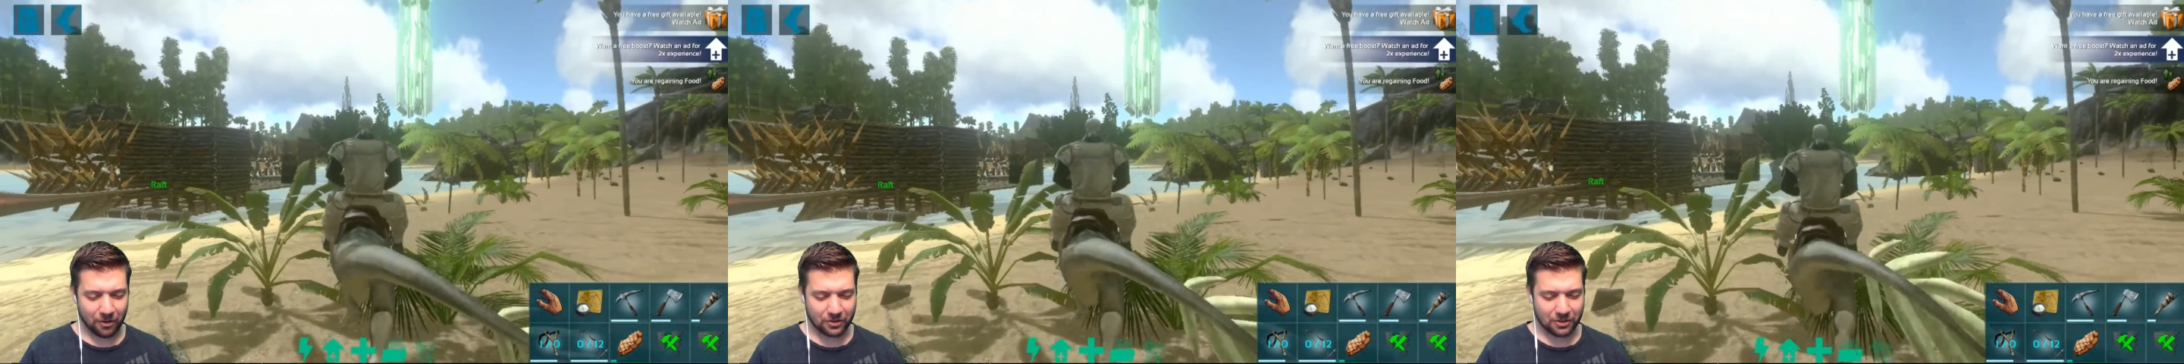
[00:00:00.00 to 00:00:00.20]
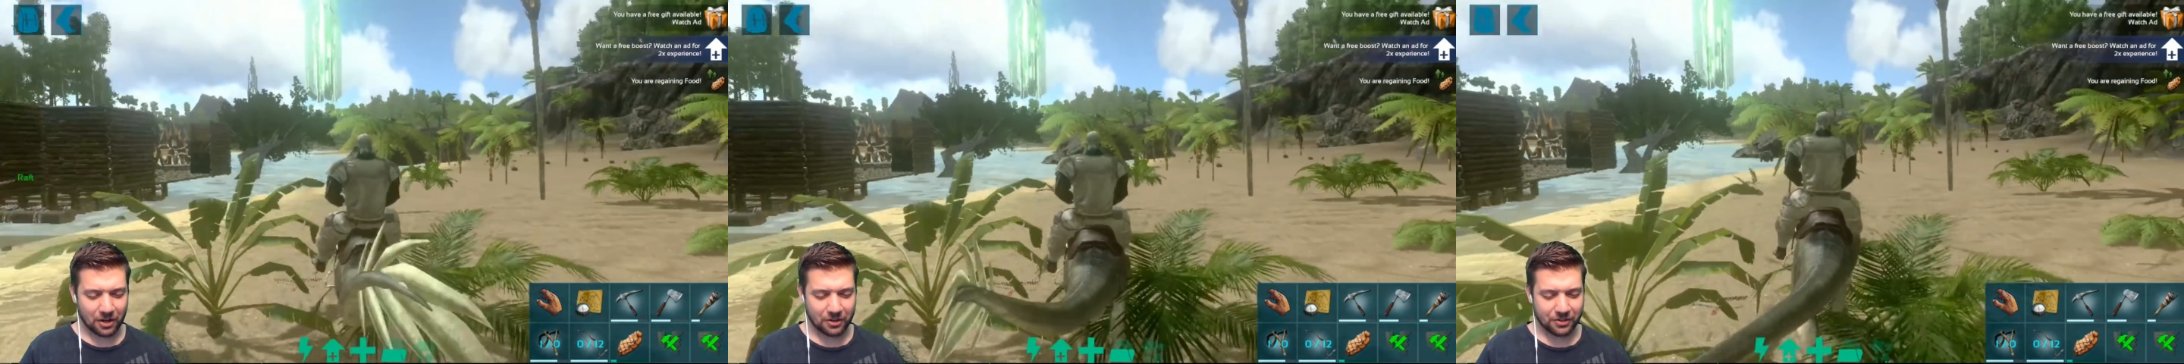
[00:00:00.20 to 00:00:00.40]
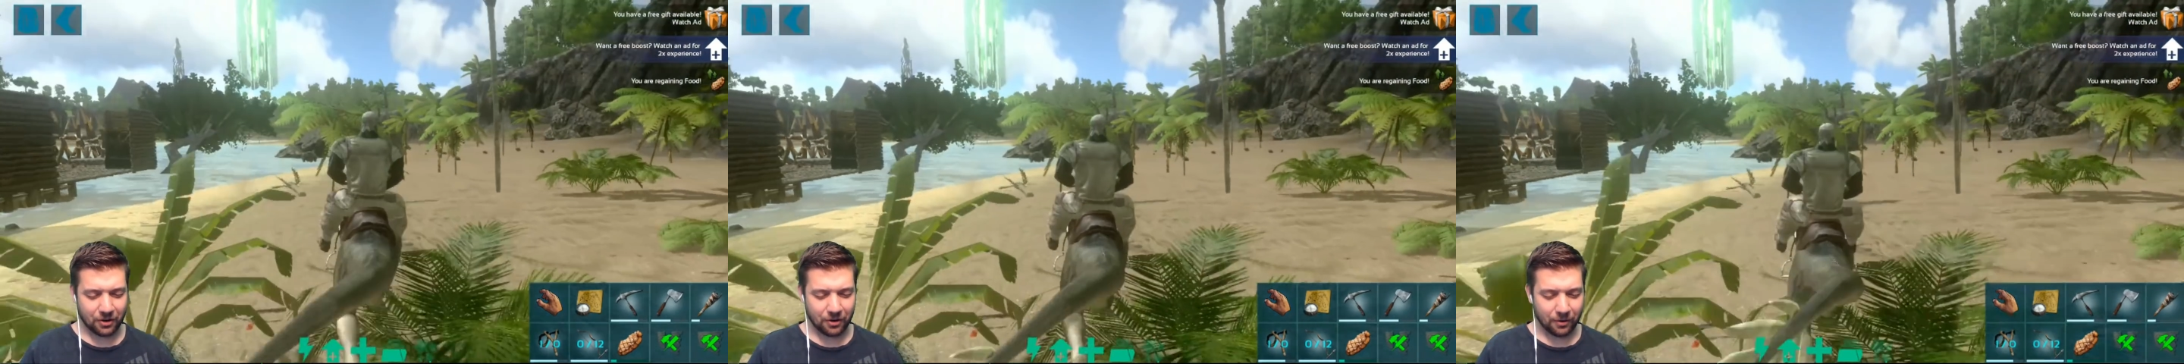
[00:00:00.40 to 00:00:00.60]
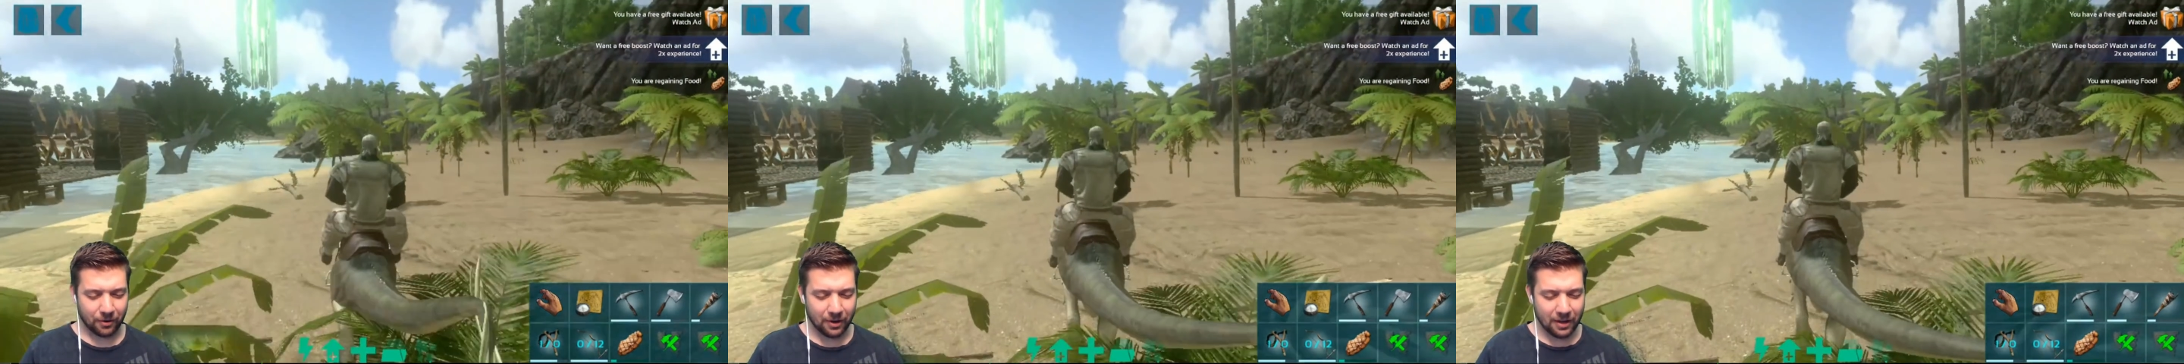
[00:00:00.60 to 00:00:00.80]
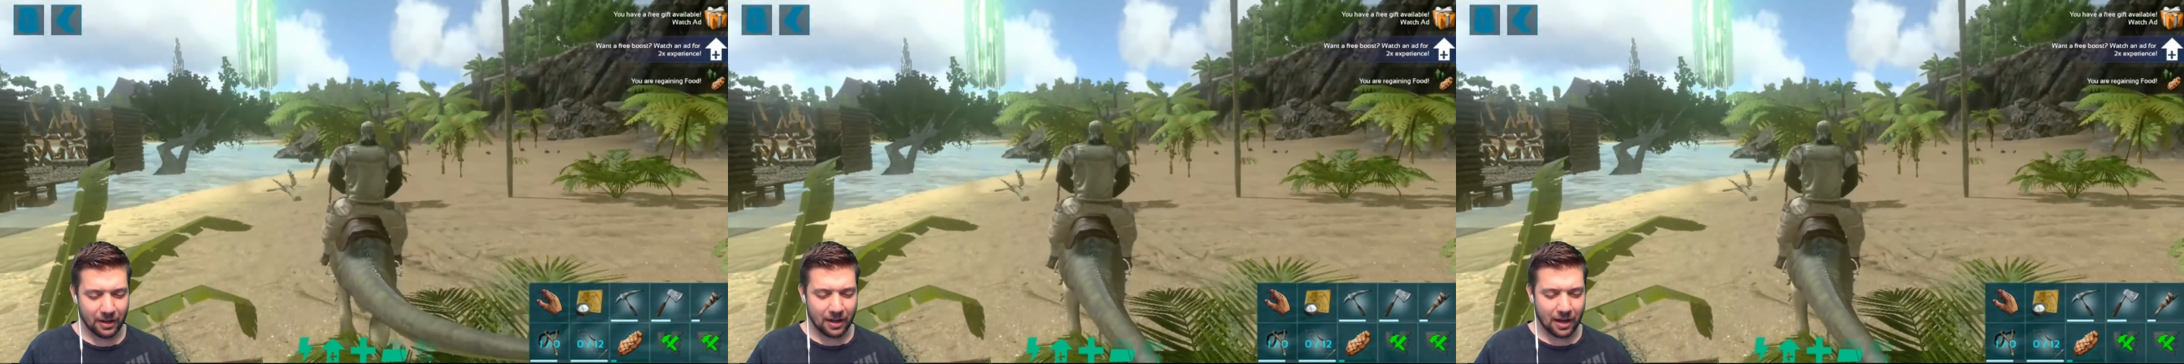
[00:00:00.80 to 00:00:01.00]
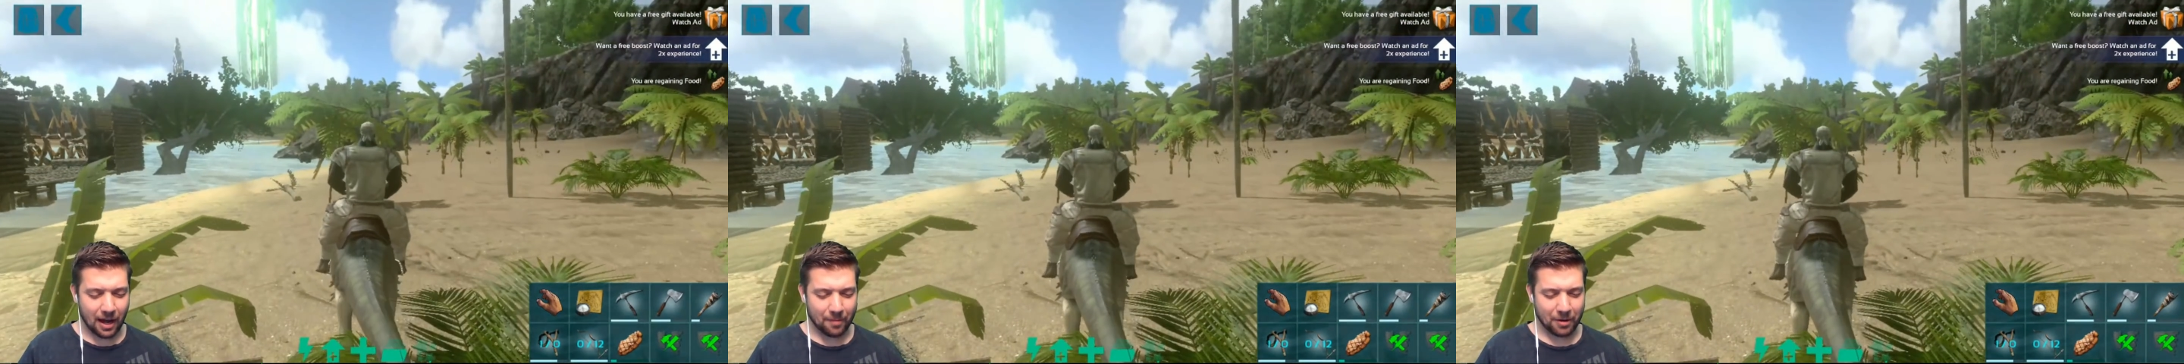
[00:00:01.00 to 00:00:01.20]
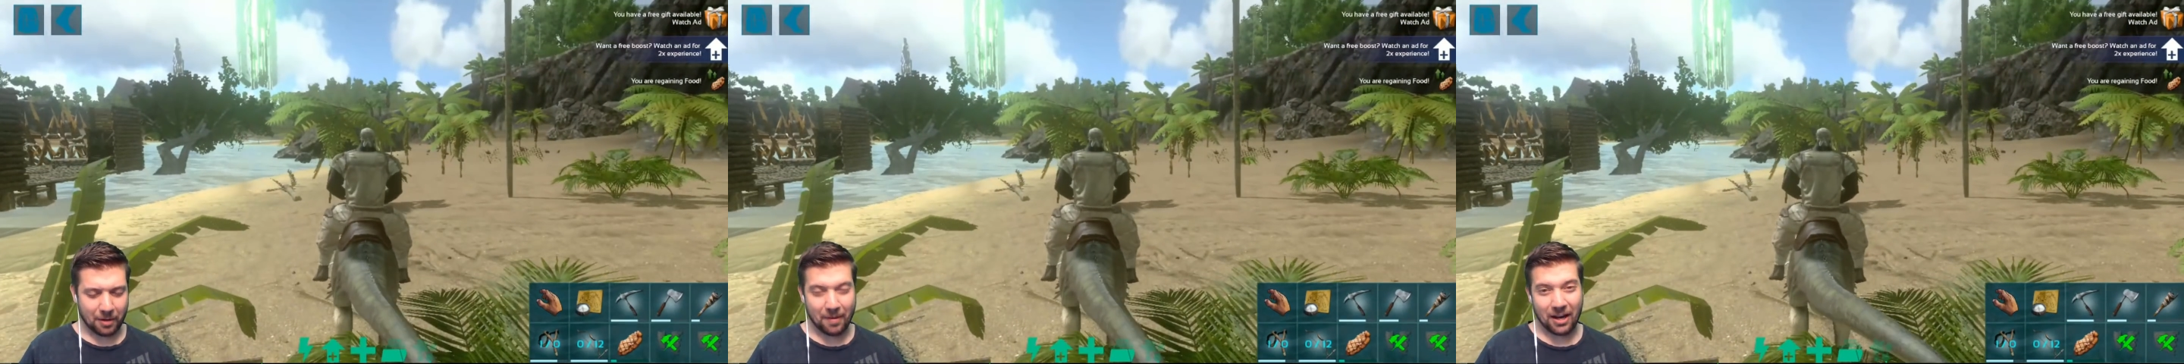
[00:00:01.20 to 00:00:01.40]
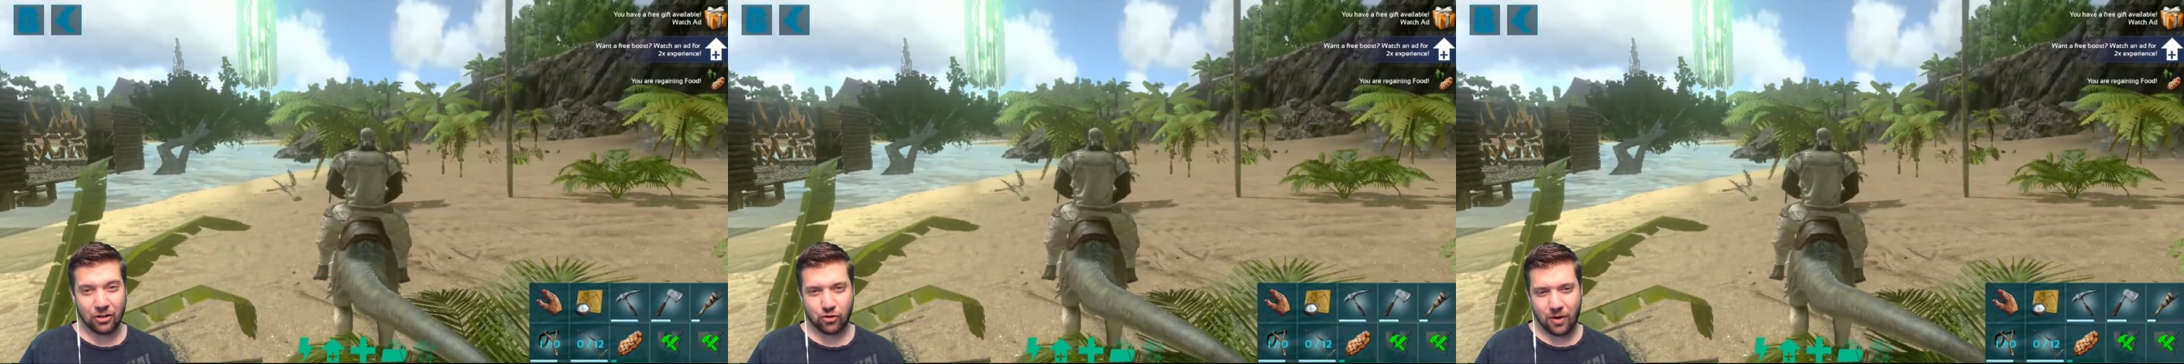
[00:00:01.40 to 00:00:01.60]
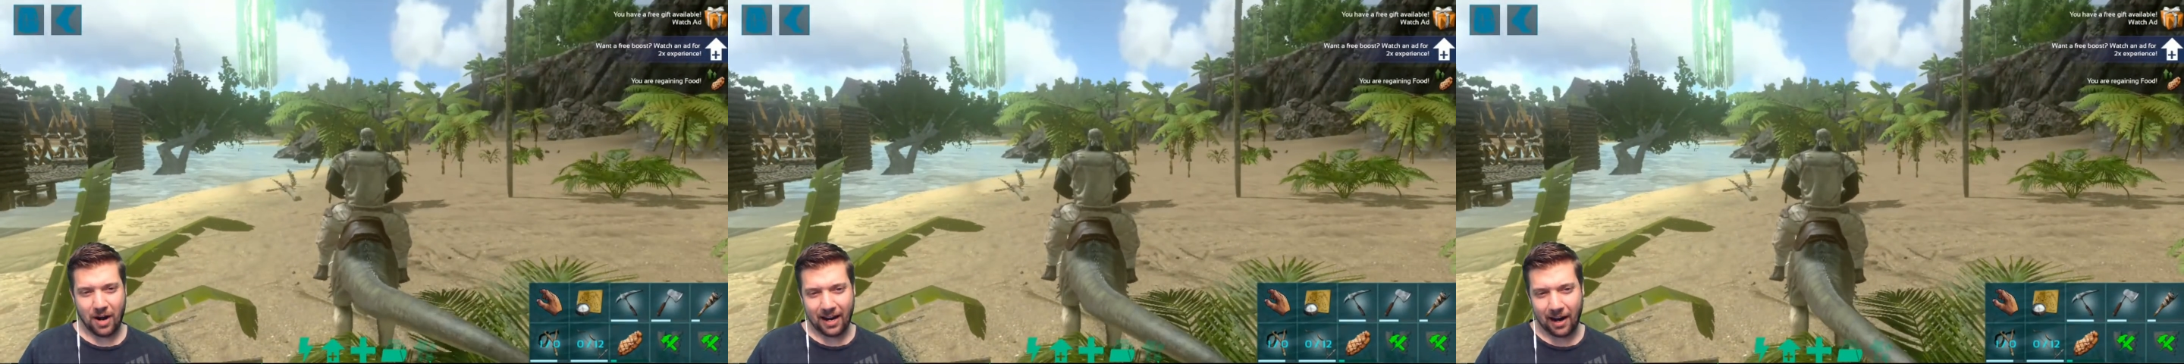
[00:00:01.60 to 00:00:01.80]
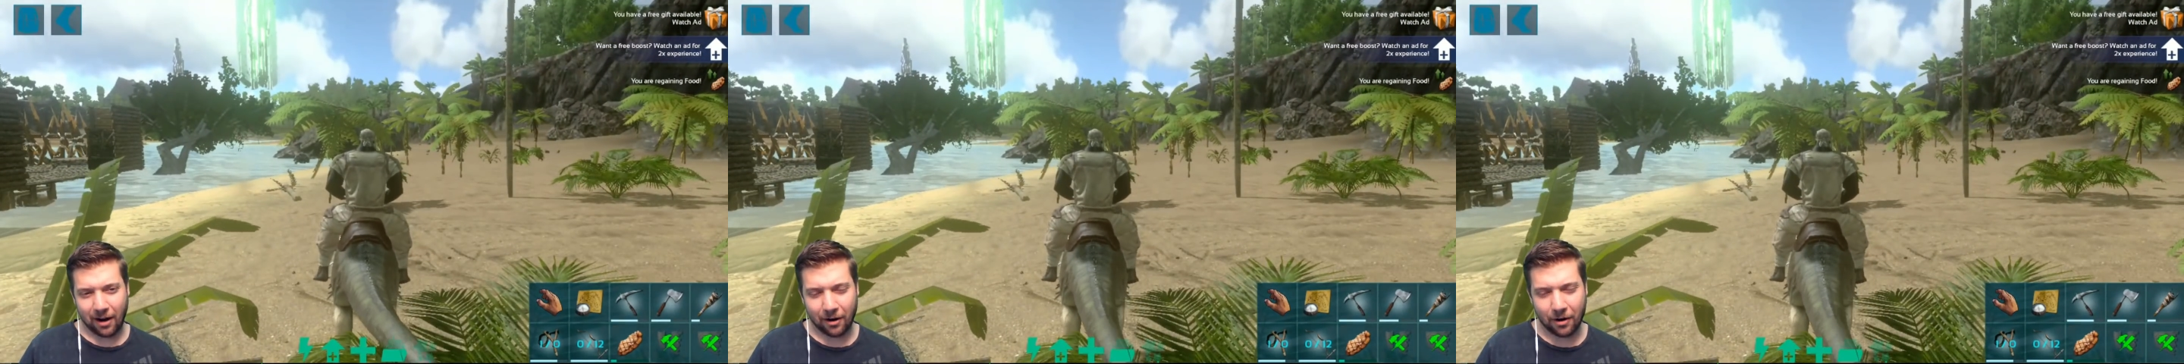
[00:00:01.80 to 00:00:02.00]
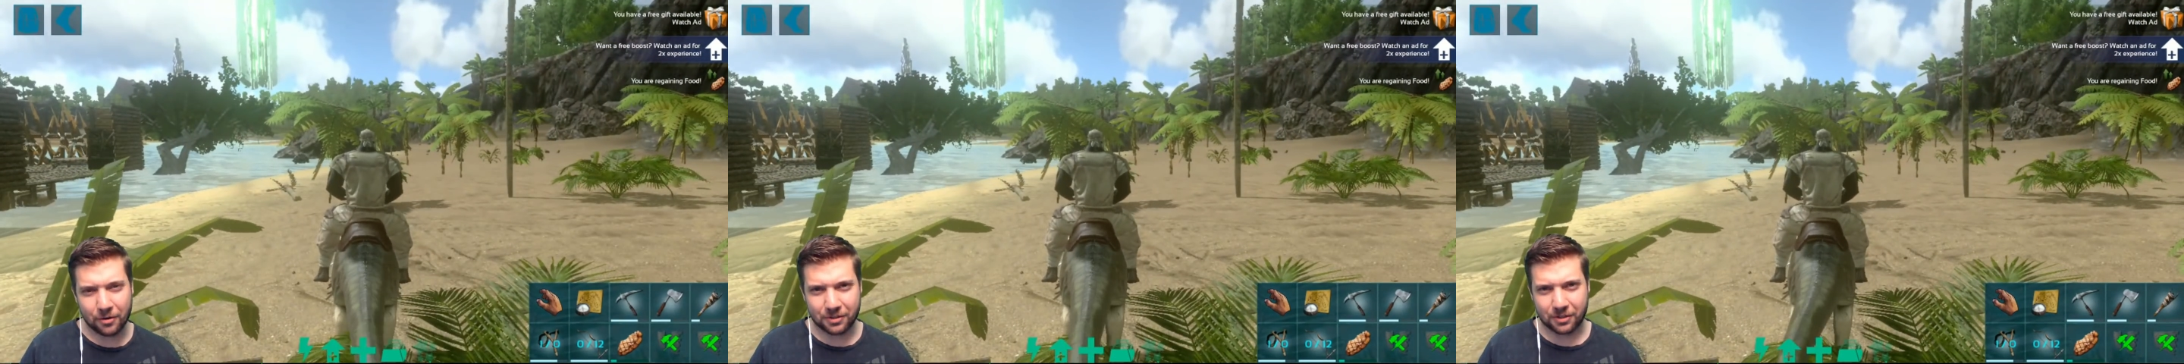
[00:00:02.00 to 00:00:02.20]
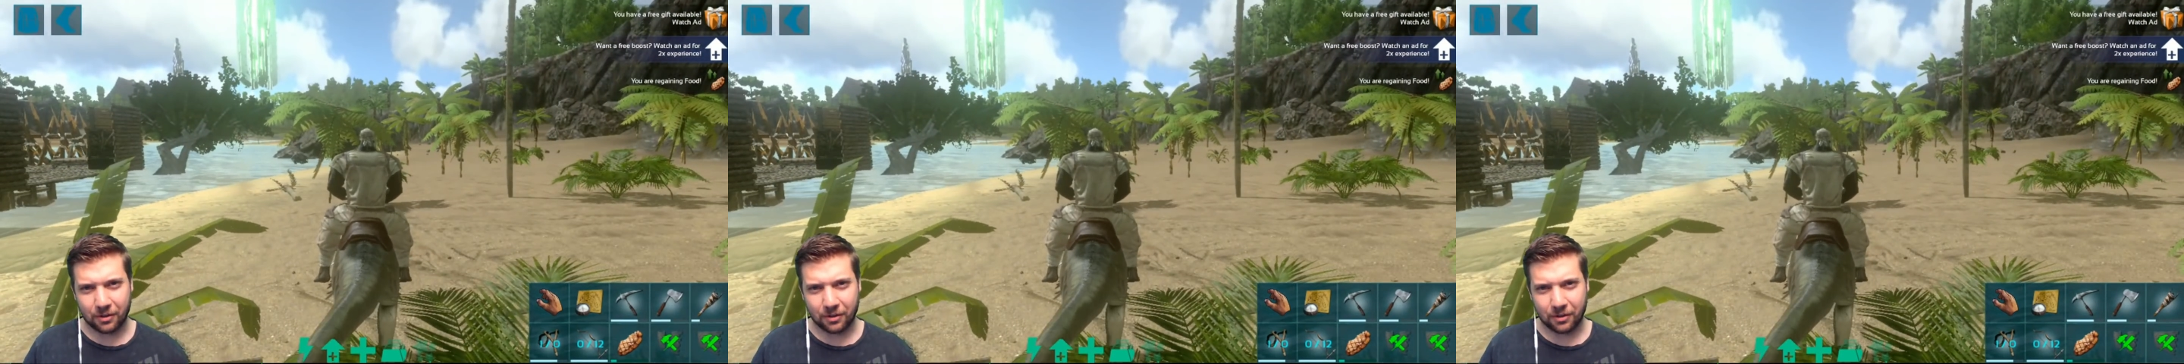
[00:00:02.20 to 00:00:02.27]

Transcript: There's also, you can make trank arrows,